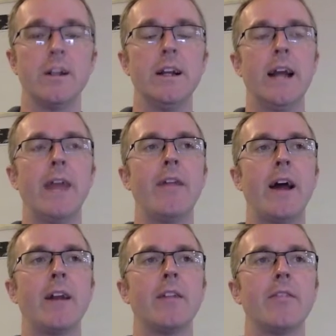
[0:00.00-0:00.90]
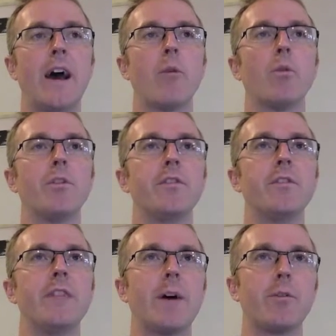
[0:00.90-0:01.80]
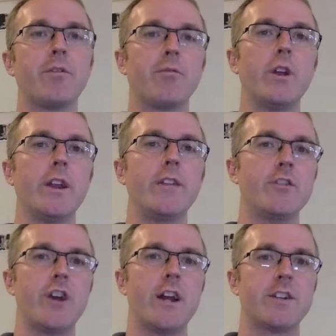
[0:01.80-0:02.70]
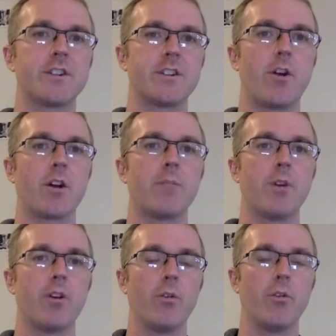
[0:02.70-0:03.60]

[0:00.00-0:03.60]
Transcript: Yeah. And that, that was, that was really the genesis of Arcimoto.